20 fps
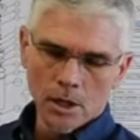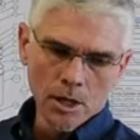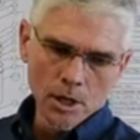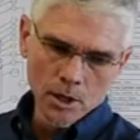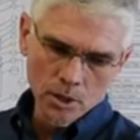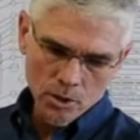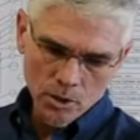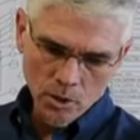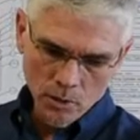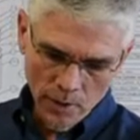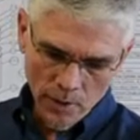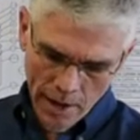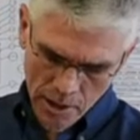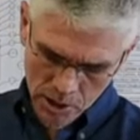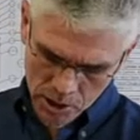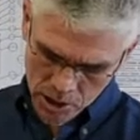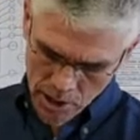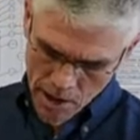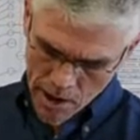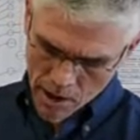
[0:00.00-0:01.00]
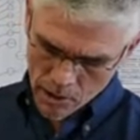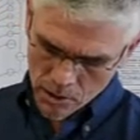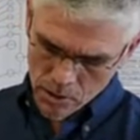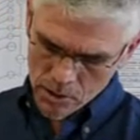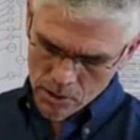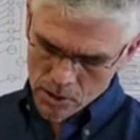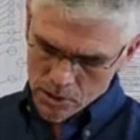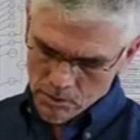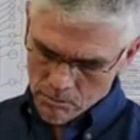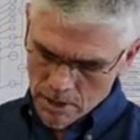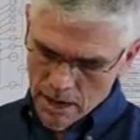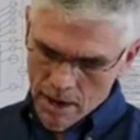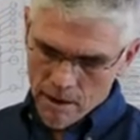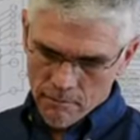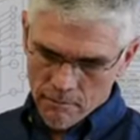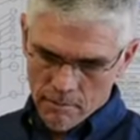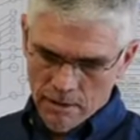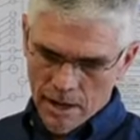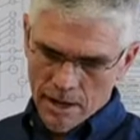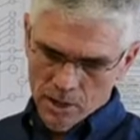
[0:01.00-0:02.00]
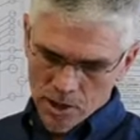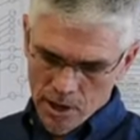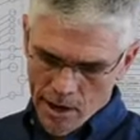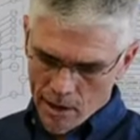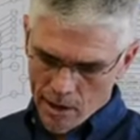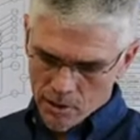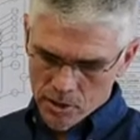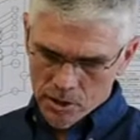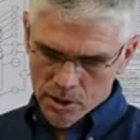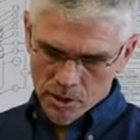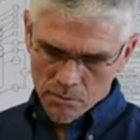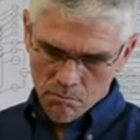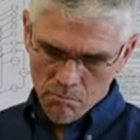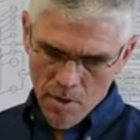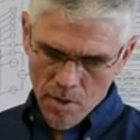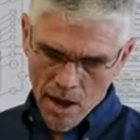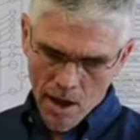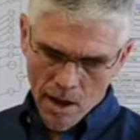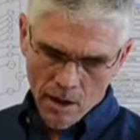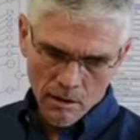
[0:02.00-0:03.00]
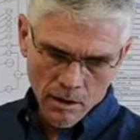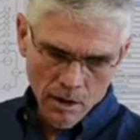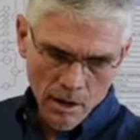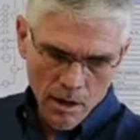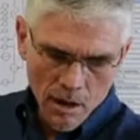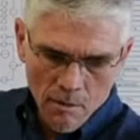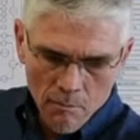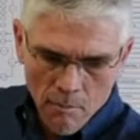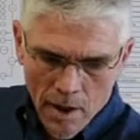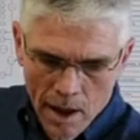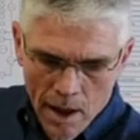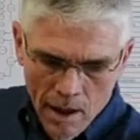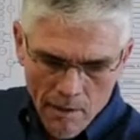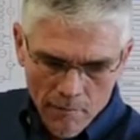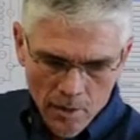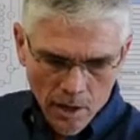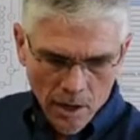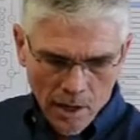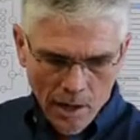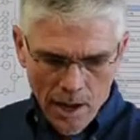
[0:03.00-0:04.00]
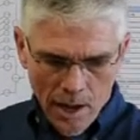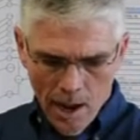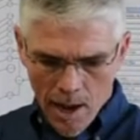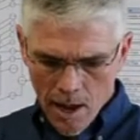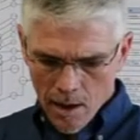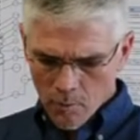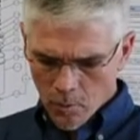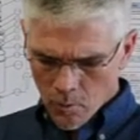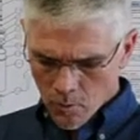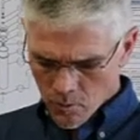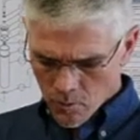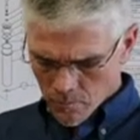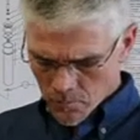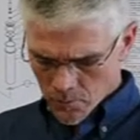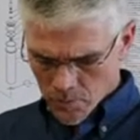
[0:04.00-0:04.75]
So that challenge is met by having a cable